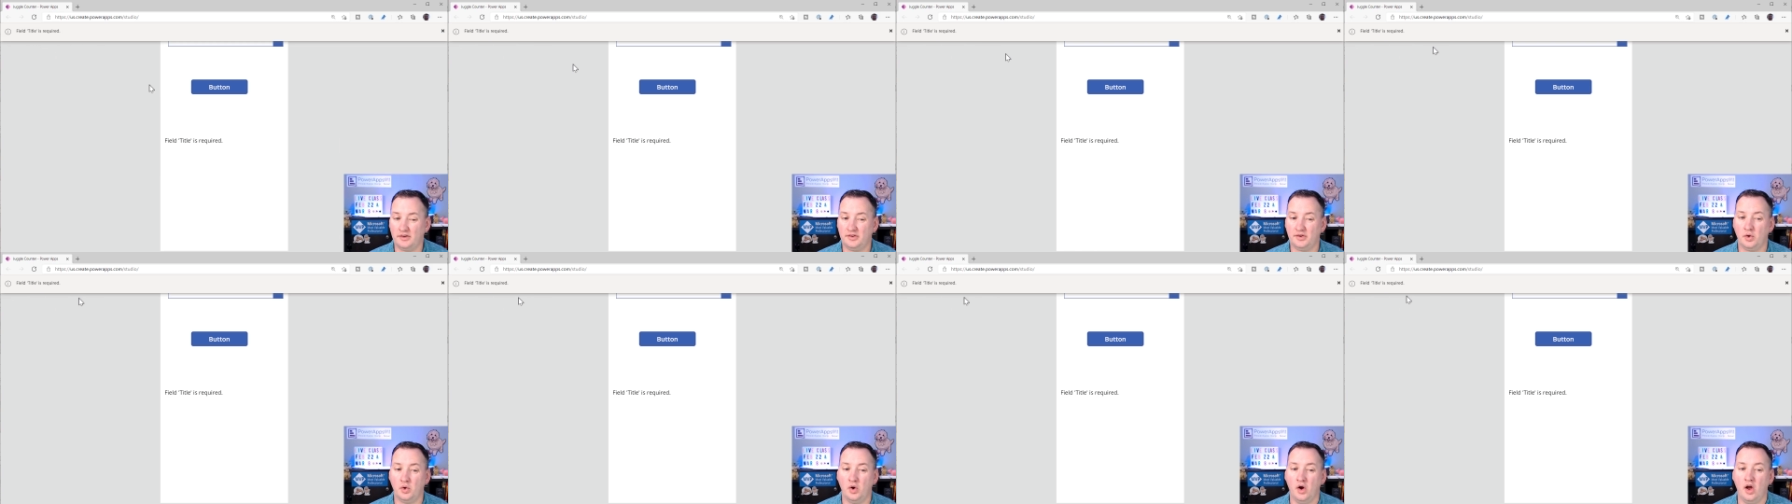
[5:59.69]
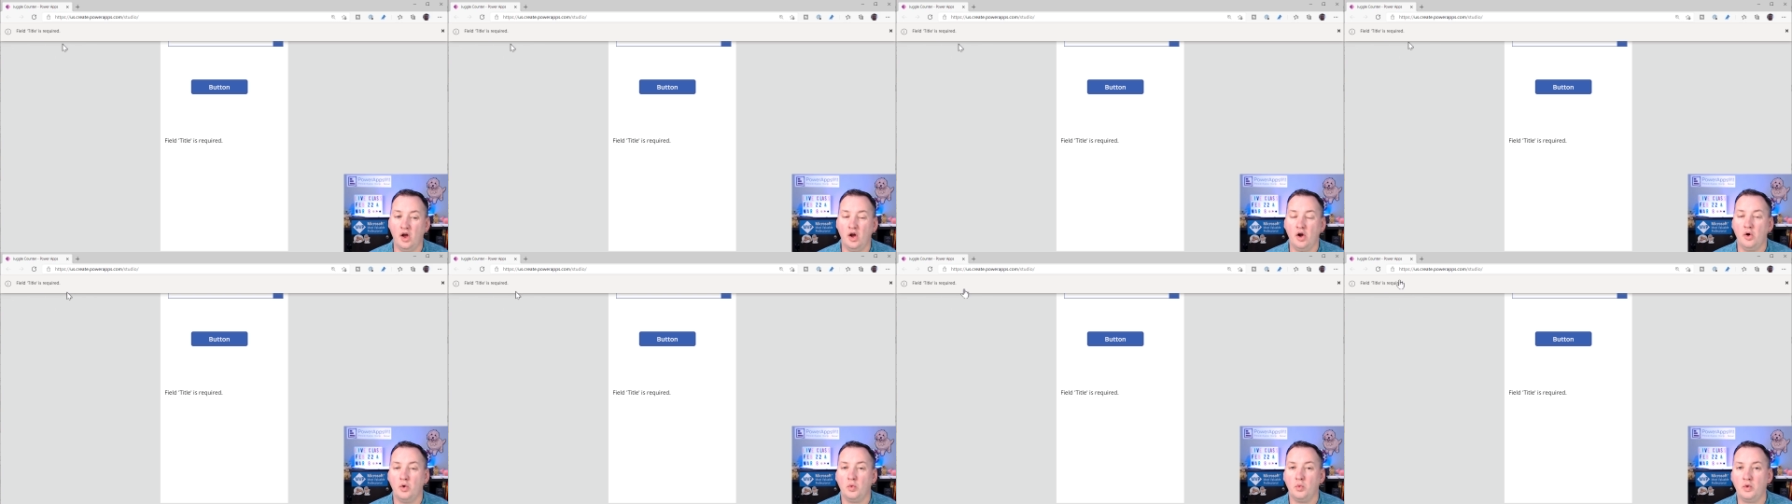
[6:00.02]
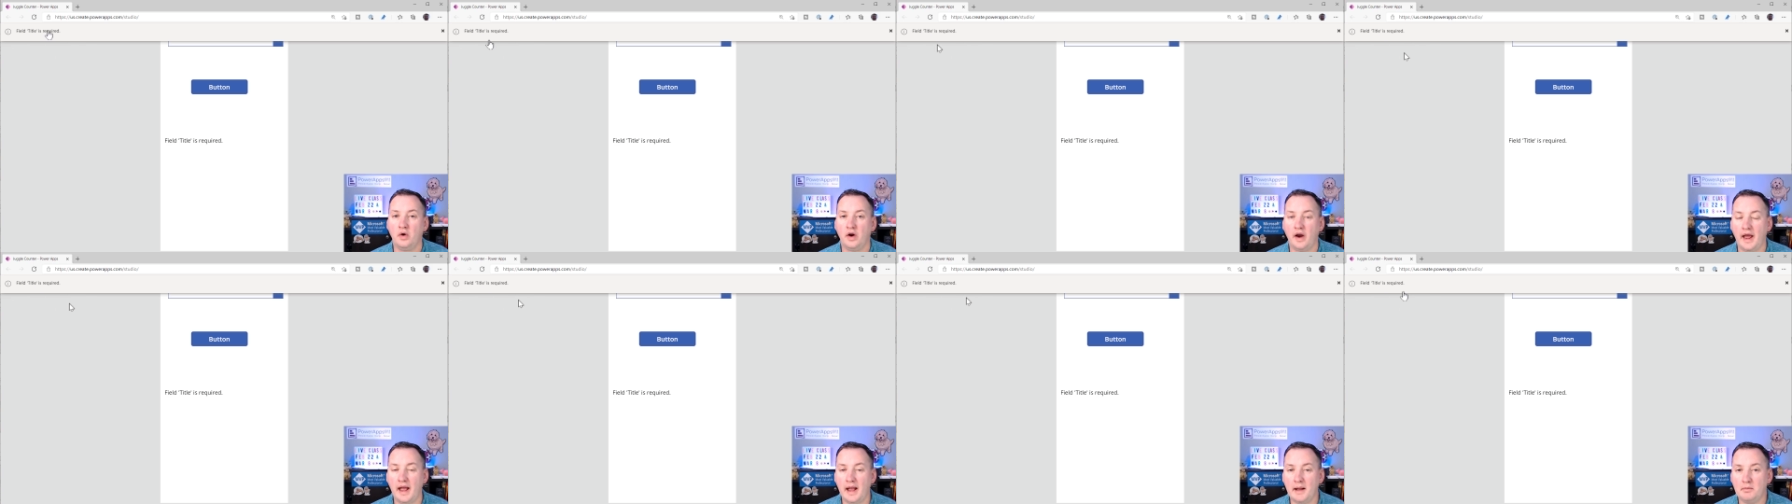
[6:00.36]
So
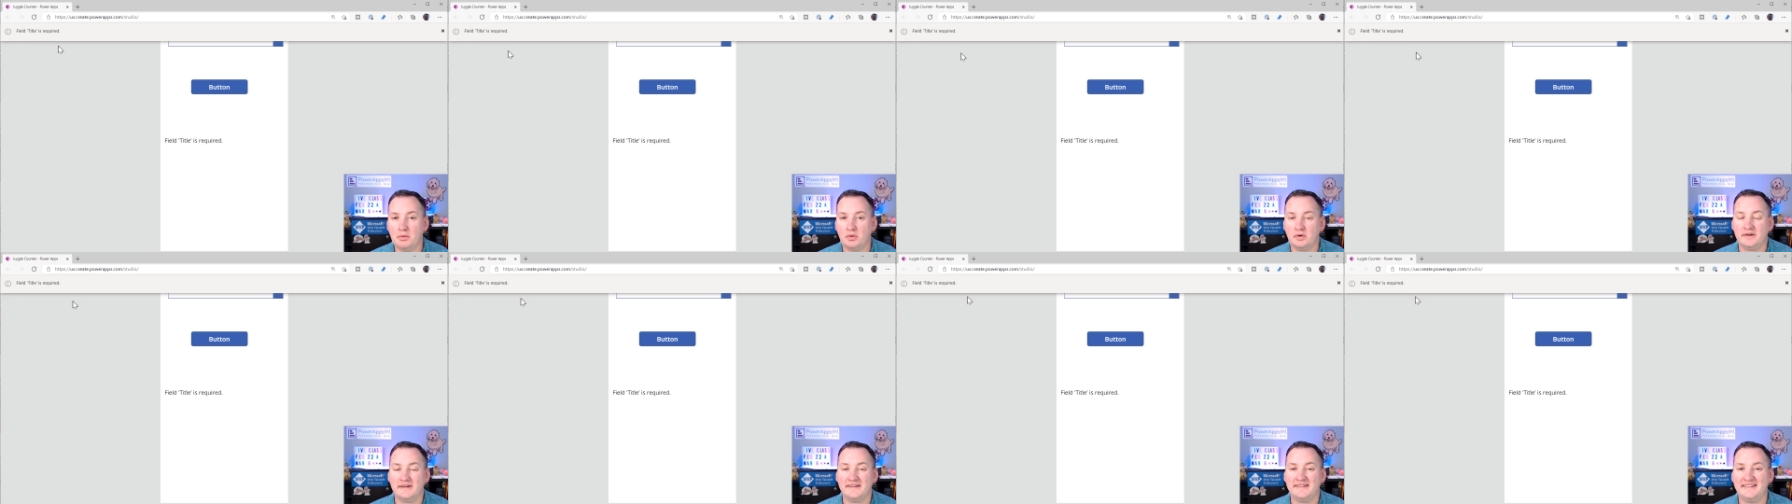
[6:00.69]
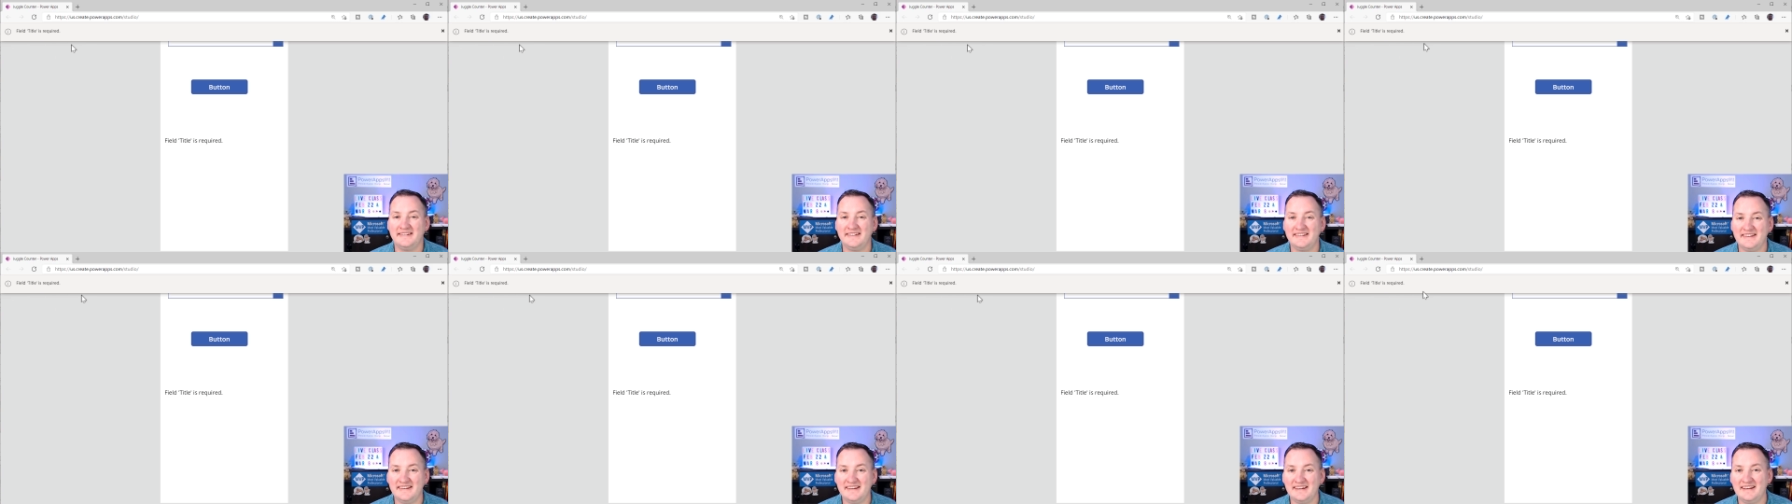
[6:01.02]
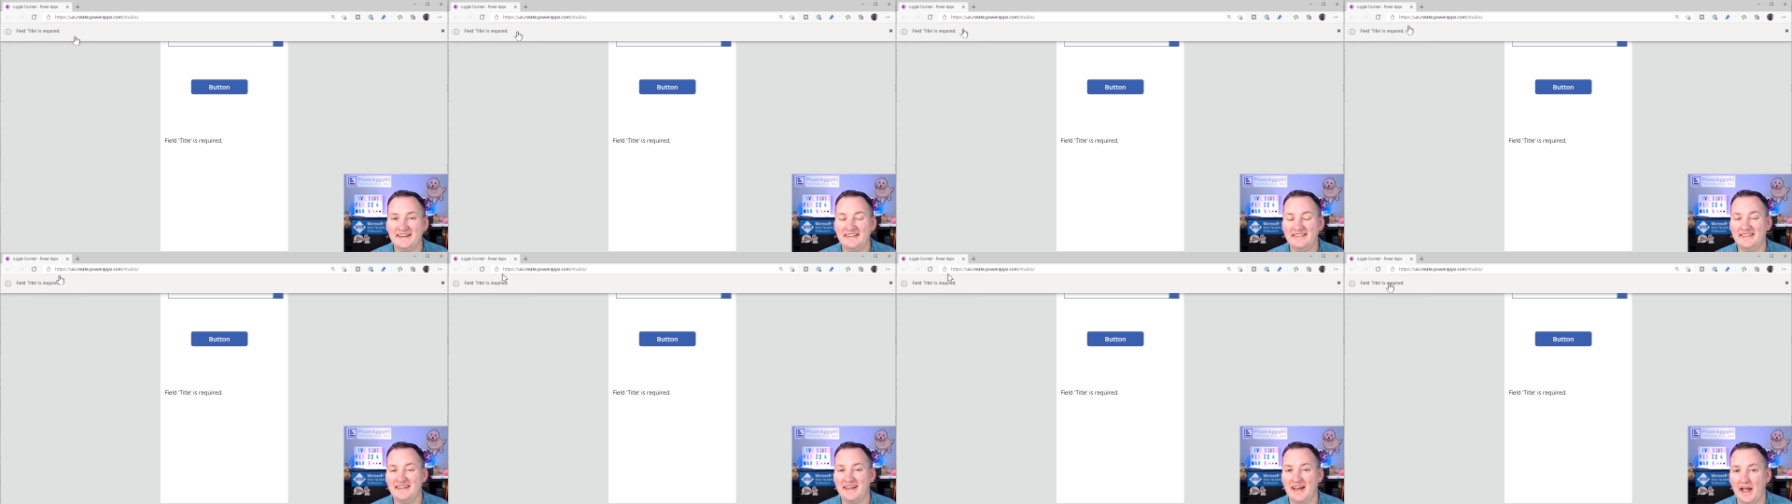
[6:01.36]
we're able to
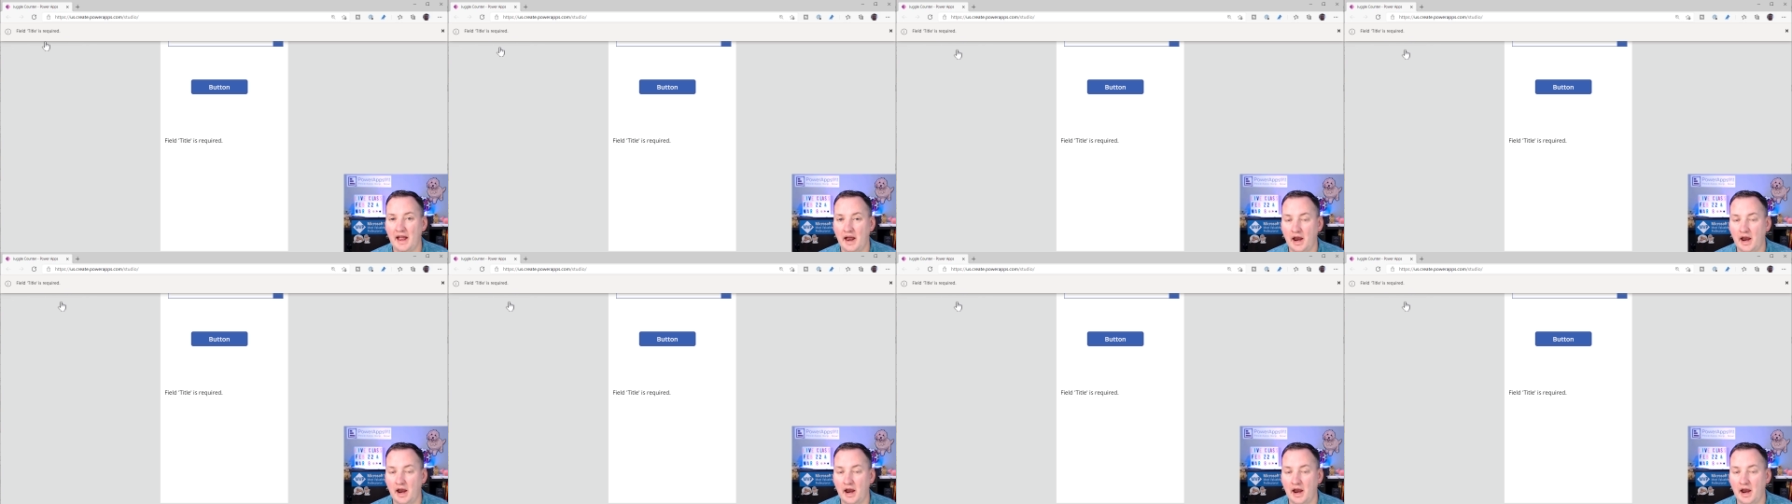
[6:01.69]
see the